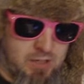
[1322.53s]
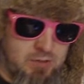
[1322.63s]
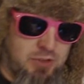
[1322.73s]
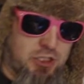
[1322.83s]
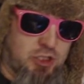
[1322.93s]

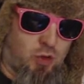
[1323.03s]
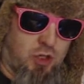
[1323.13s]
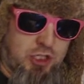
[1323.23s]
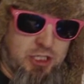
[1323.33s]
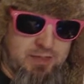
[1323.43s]

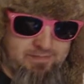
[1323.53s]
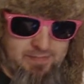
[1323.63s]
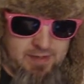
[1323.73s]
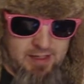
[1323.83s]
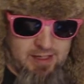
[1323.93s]
Distortion.
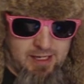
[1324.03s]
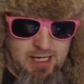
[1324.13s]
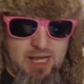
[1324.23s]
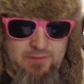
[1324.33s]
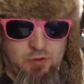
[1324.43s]

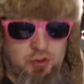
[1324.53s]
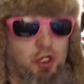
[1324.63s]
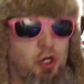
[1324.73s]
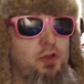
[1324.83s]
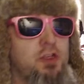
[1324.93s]
If you
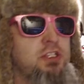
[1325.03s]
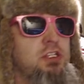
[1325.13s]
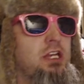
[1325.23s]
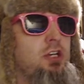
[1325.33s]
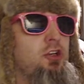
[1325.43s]
turn the
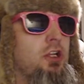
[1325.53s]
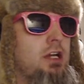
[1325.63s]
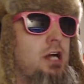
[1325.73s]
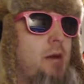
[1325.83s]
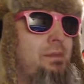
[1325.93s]
signal
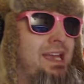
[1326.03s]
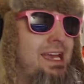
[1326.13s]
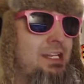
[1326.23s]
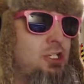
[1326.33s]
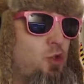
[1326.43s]
coming
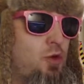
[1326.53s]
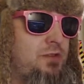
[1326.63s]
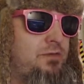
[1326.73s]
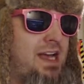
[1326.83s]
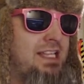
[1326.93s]
into a
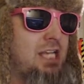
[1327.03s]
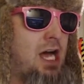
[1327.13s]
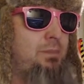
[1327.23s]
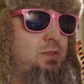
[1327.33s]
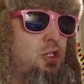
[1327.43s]
device
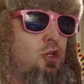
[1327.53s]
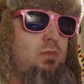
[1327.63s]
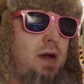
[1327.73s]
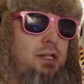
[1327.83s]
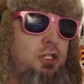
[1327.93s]
up too
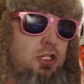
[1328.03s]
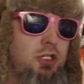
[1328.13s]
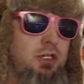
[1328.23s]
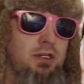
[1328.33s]
much,